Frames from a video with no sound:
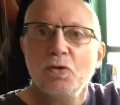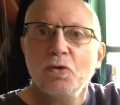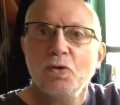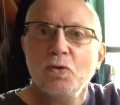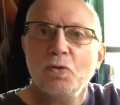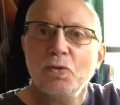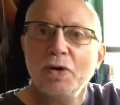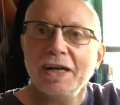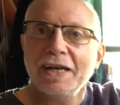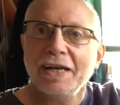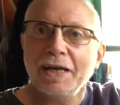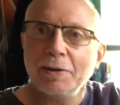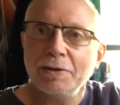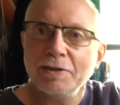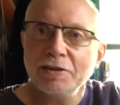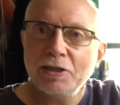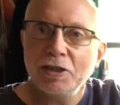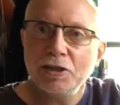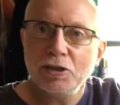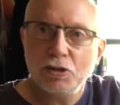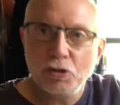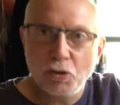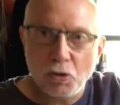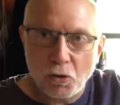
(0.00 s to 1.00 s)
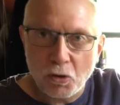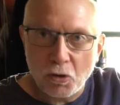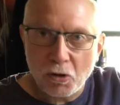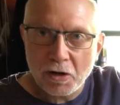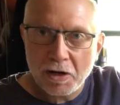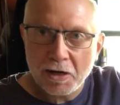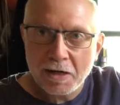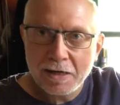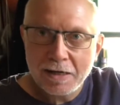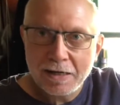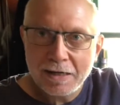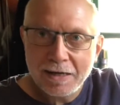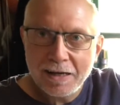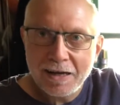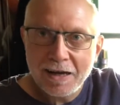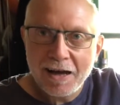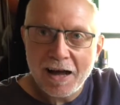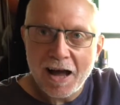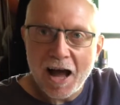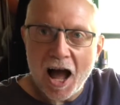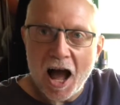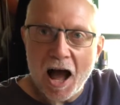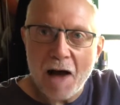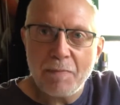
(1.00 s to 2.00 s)
we're going to talk
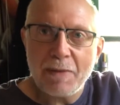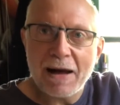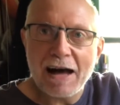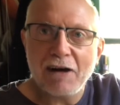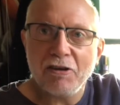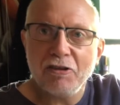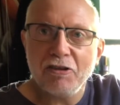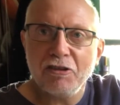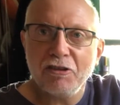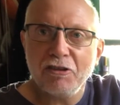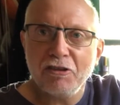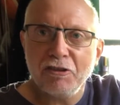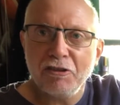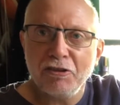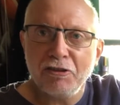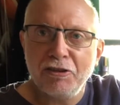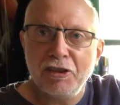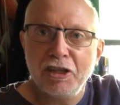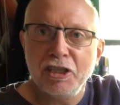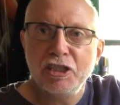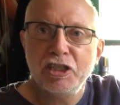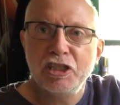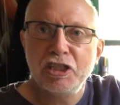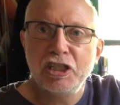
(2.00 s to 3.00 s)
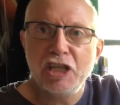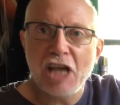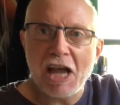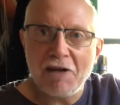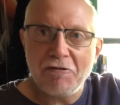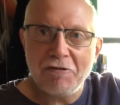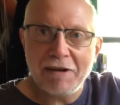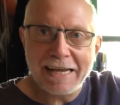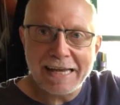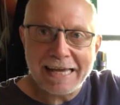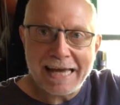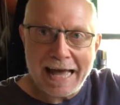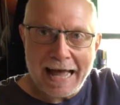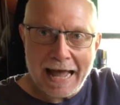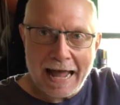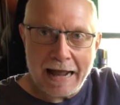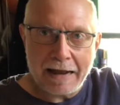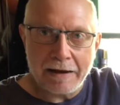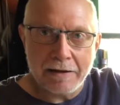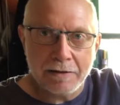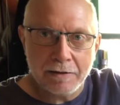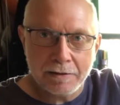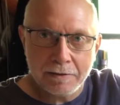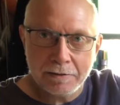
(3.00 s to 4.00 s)
about the jerry
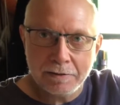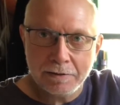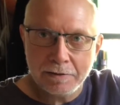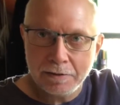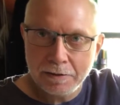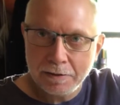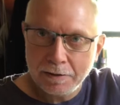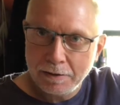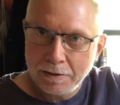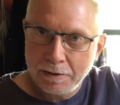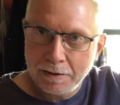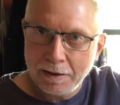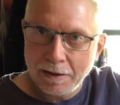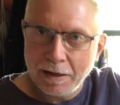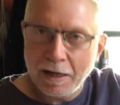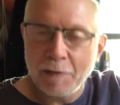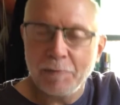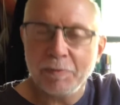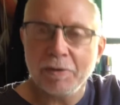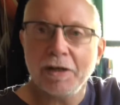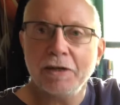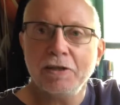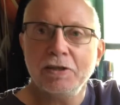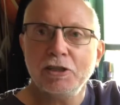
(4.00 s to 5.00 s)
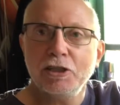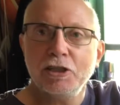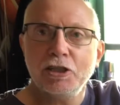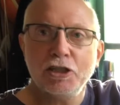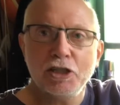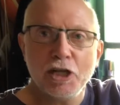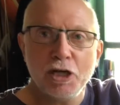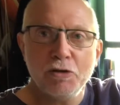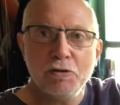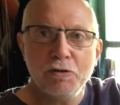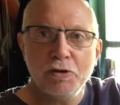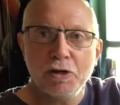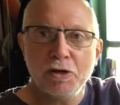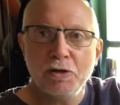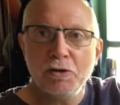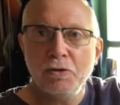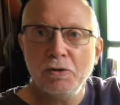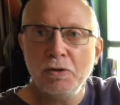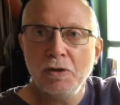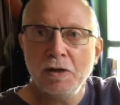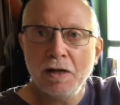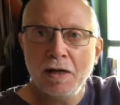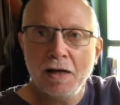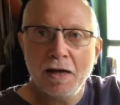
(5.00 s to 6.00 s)
can. I'm going to show
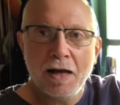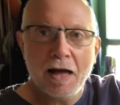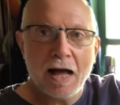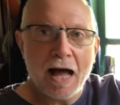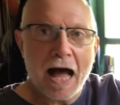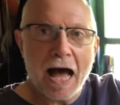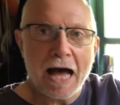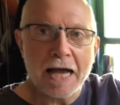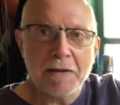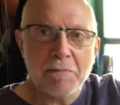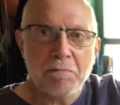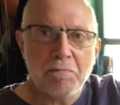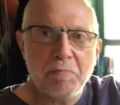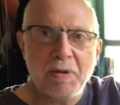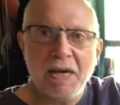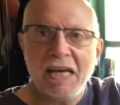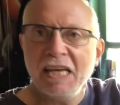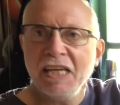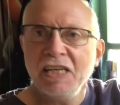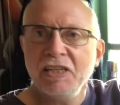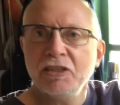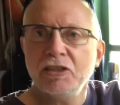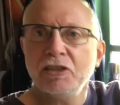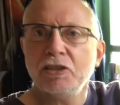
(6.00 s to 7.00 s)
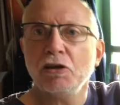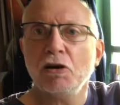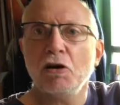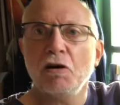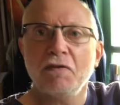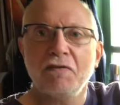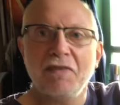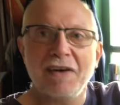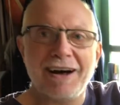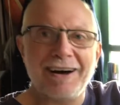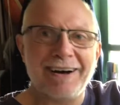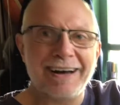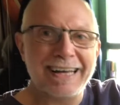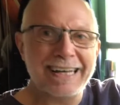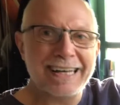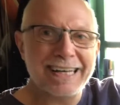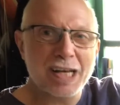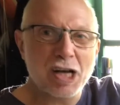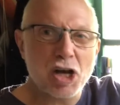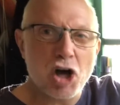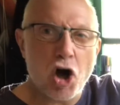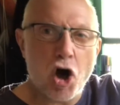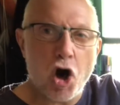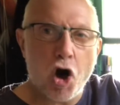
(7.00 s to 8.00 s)
you a piece of
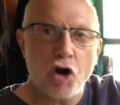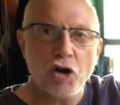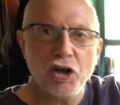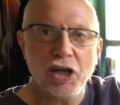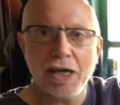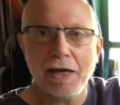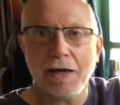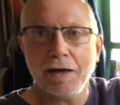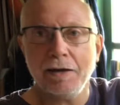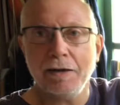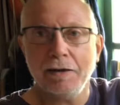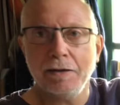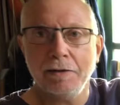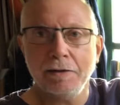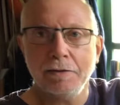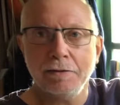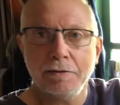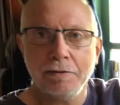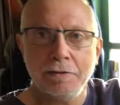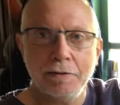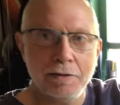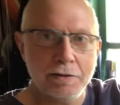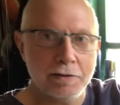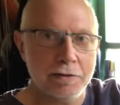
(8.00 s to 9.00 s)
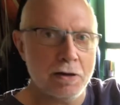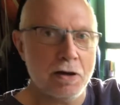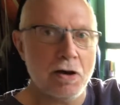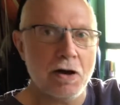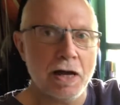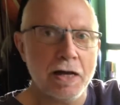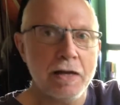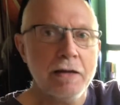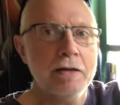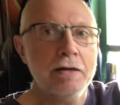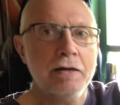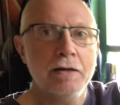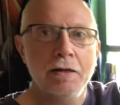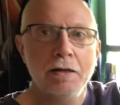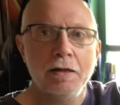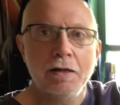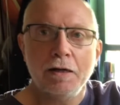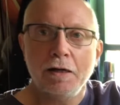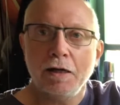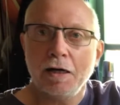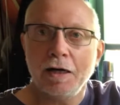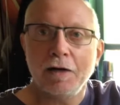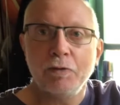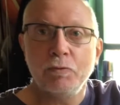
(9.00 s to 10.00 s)
iconic design,
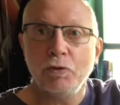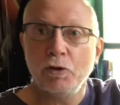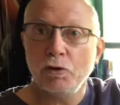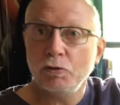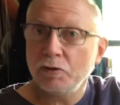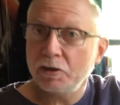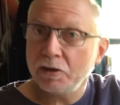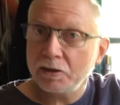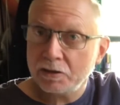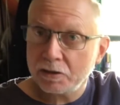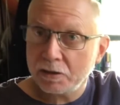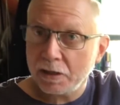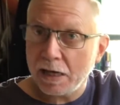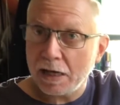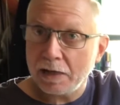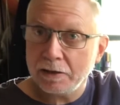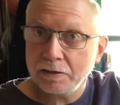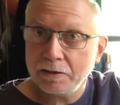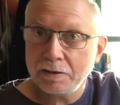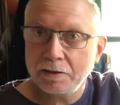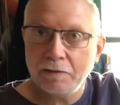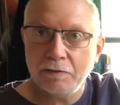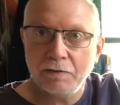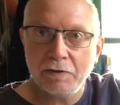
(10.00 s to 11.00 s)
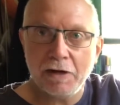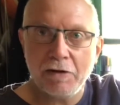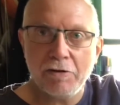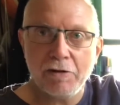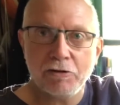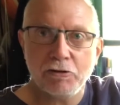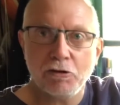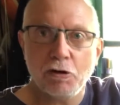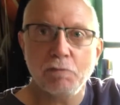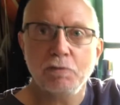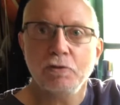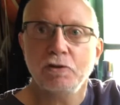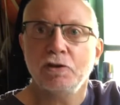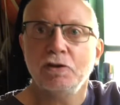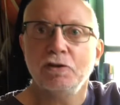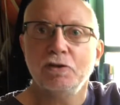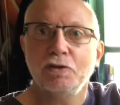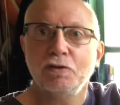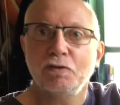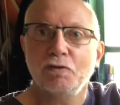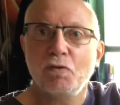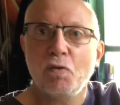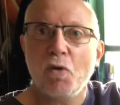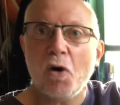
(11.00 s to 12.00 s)
and we'll discuss the various options
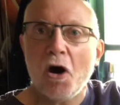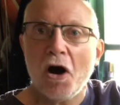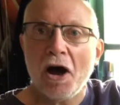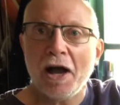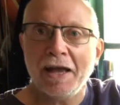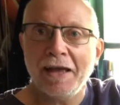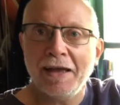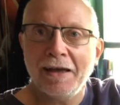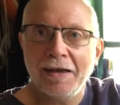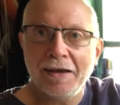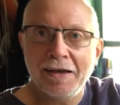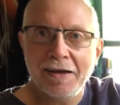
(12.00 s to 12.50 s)
of why